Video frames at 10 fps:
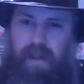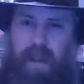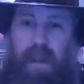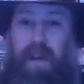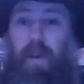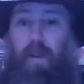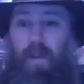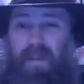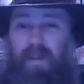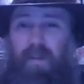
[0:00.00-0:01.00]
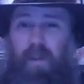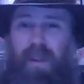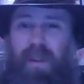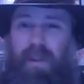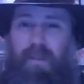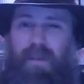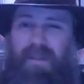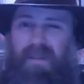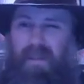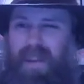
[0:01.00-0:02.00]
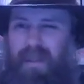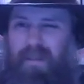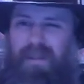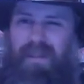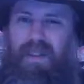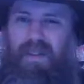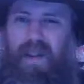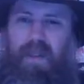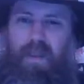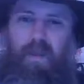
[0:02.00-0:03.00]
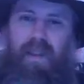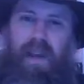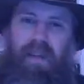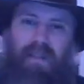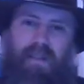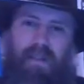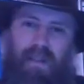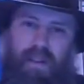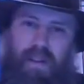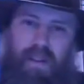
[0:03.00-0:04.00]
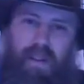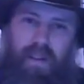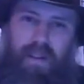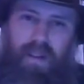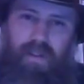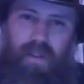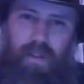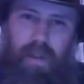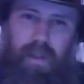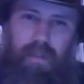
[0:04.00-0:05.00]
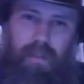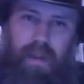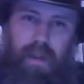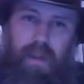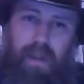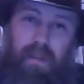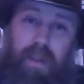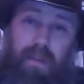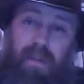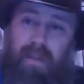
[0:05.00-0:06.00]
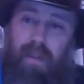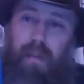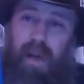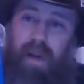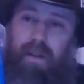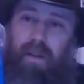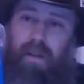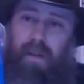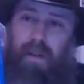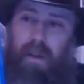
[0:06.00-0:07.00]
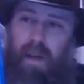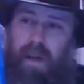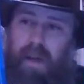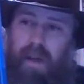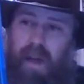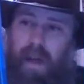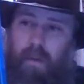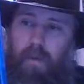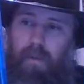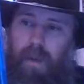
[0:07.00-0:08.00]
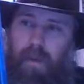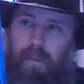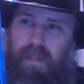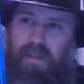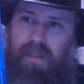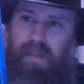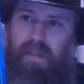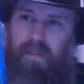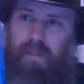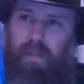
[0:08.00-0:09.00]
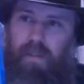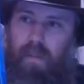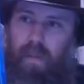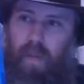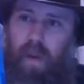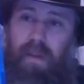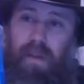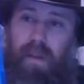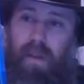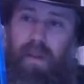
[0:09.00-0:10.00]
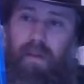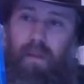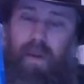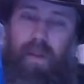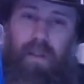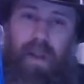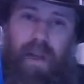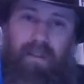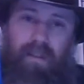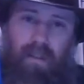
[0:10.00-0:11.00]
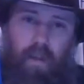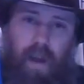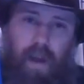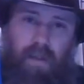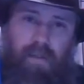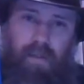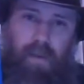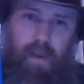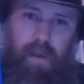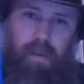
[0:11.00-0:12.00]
on that. I know Christopher Lee, but sometimes he's not utilized like he should be. Demons of the Mind, another Hammer film. This is one of the last hurrahs for